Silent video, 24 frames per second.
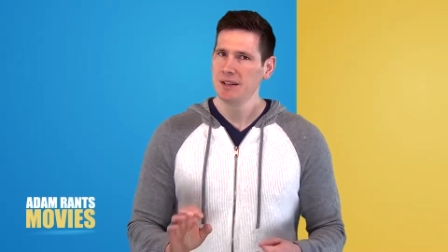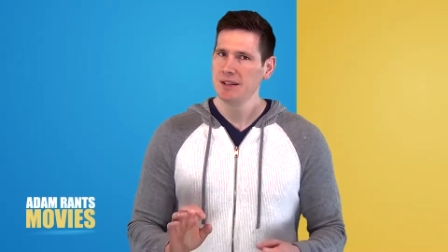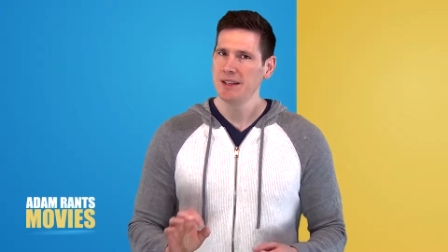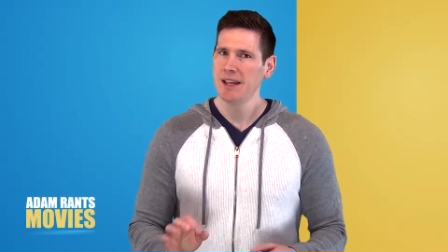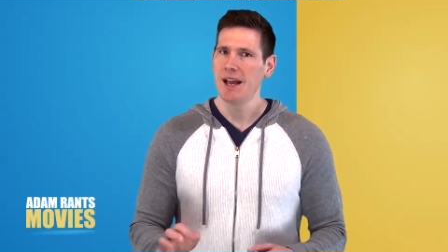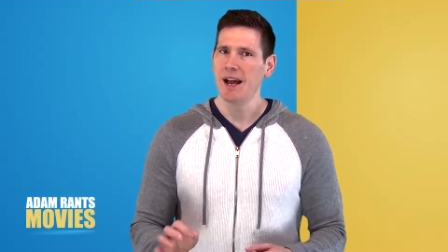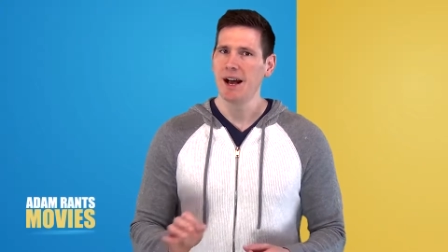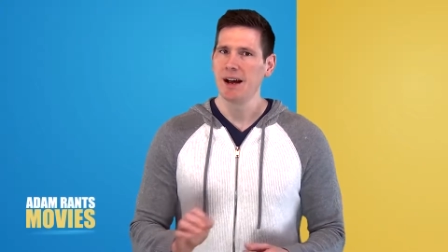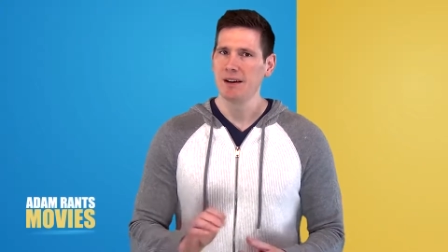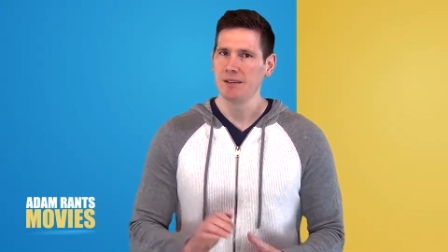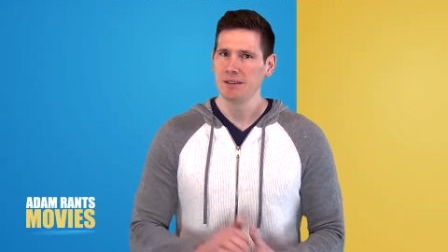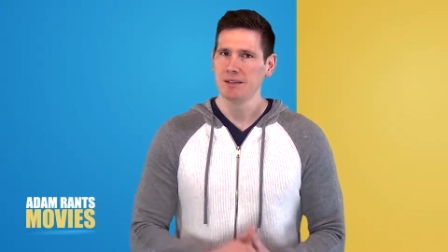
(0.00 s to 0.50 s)

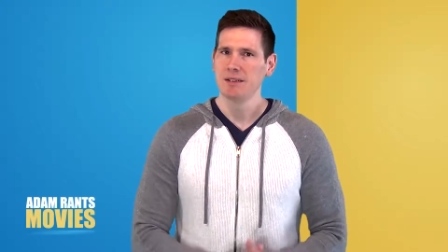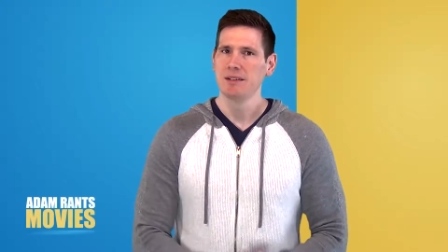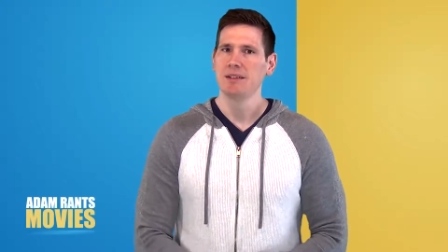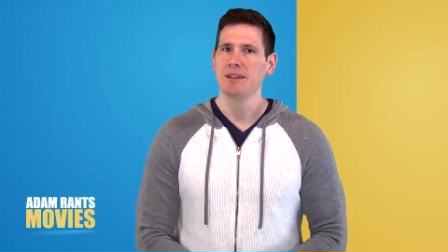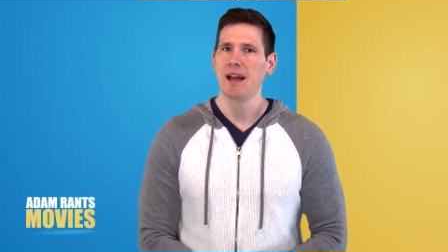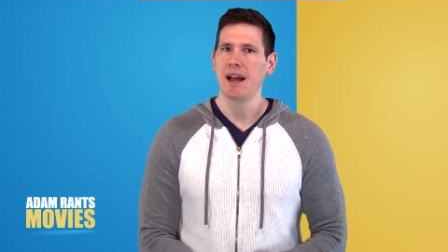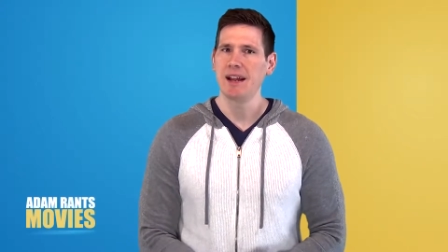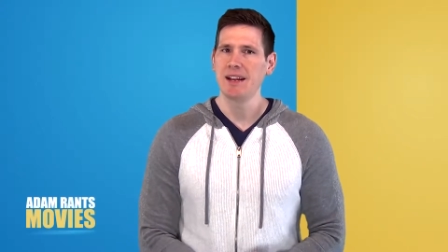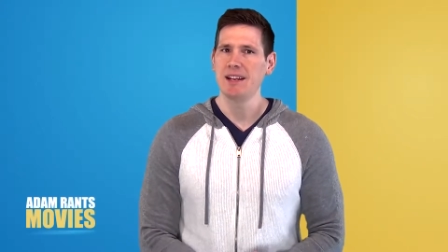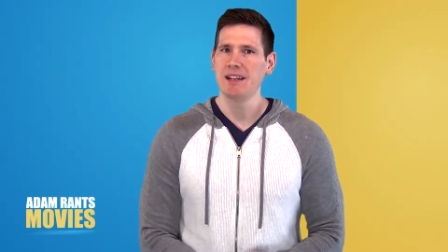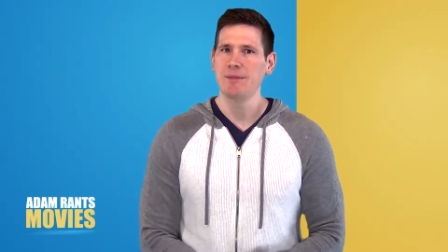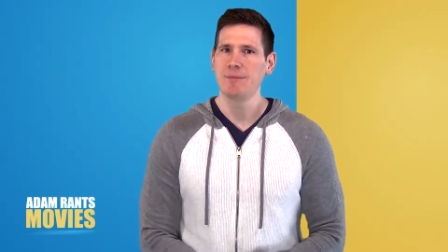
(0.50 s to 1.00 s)
yeah,
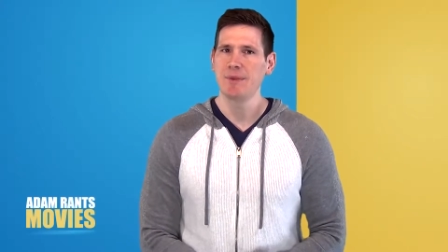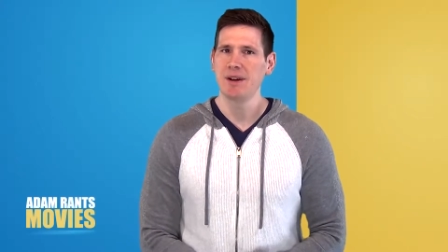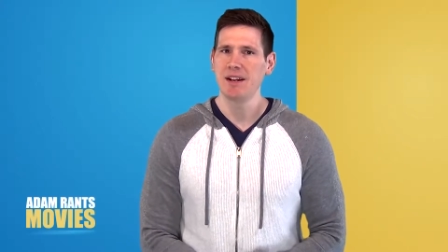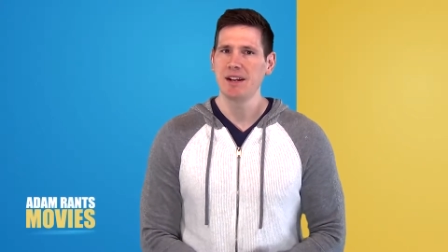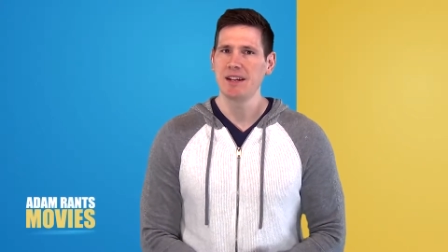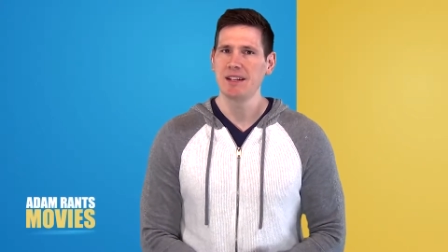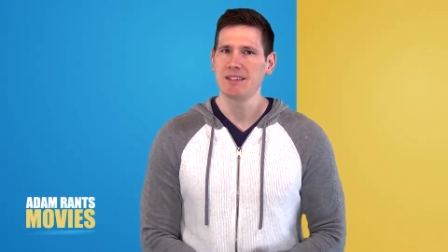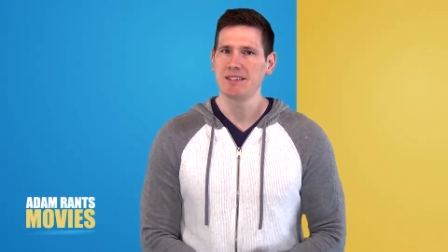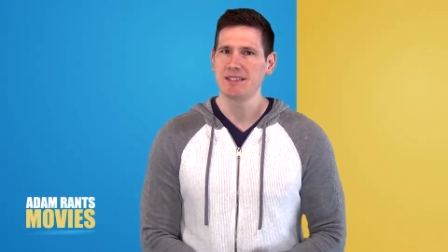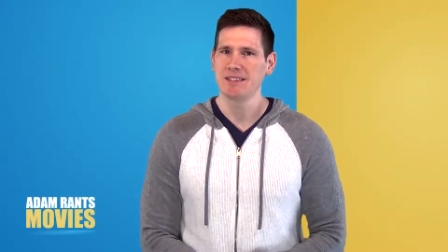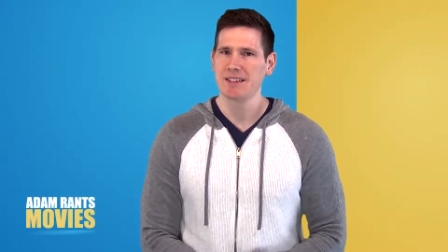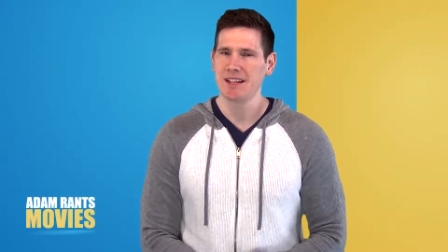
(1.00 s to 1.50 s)
90
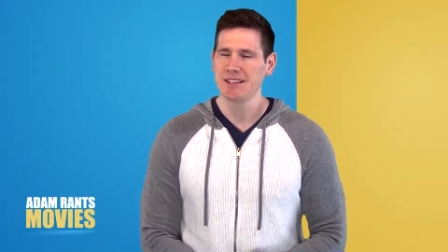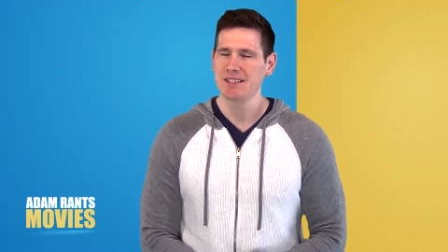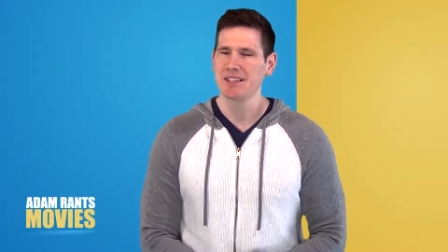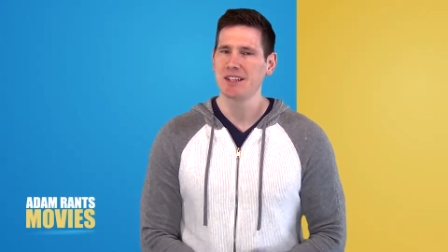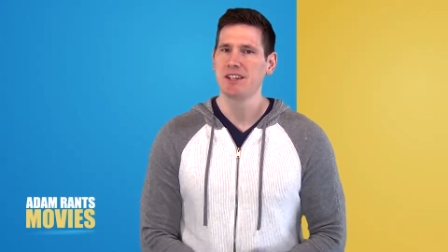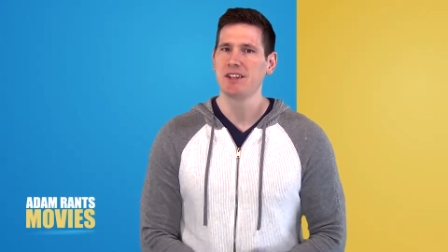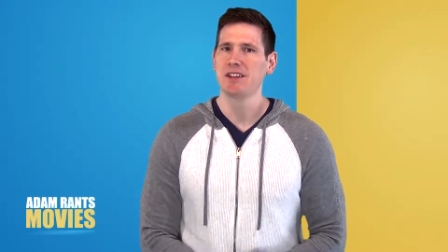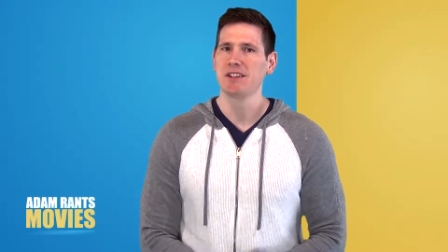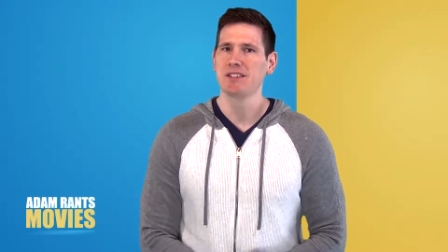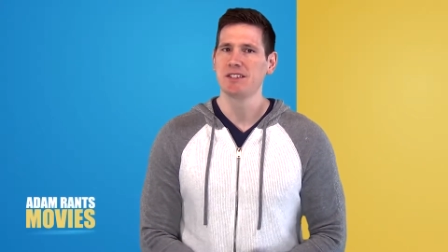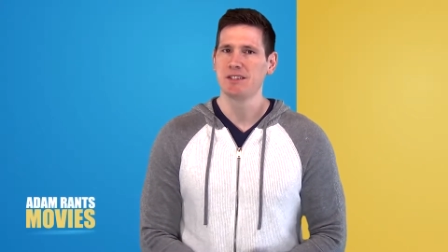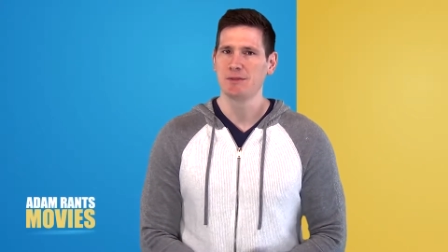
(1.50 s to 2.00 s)
minutes, that's a
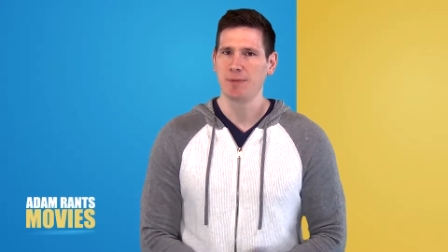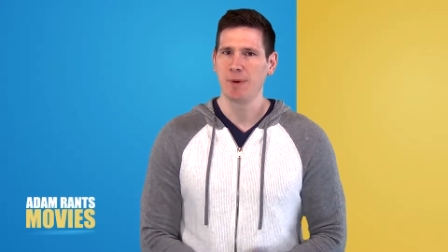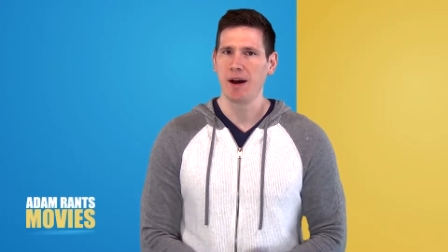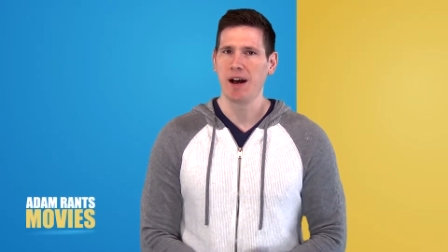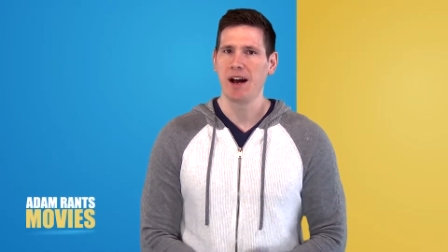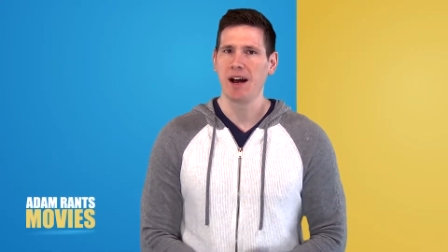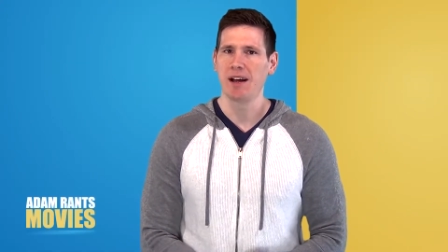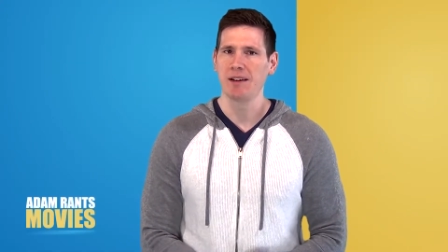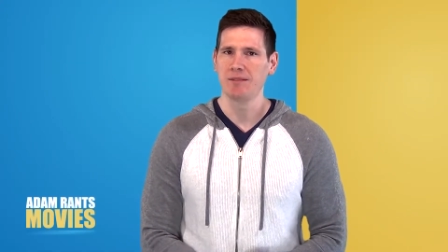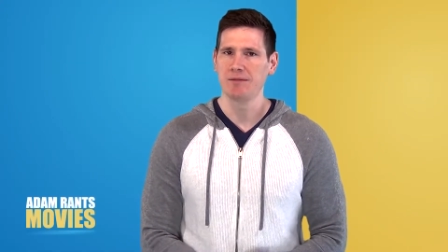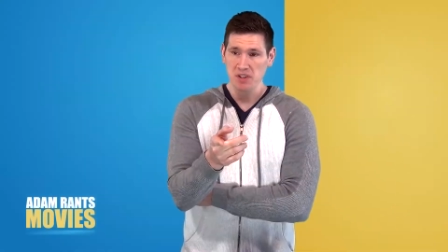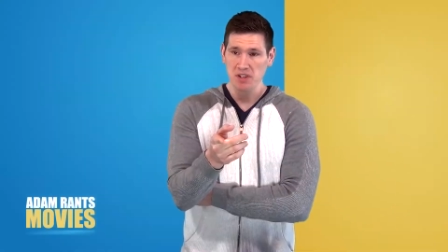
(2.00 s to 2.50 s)
good
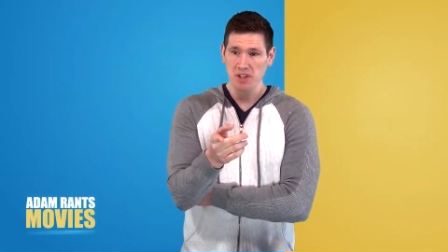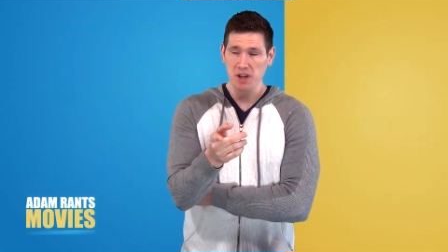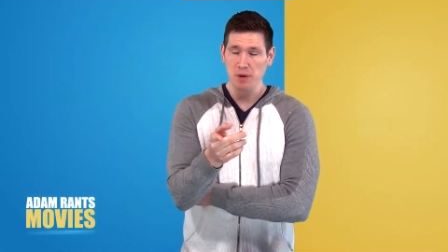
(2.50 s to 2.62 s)
spot.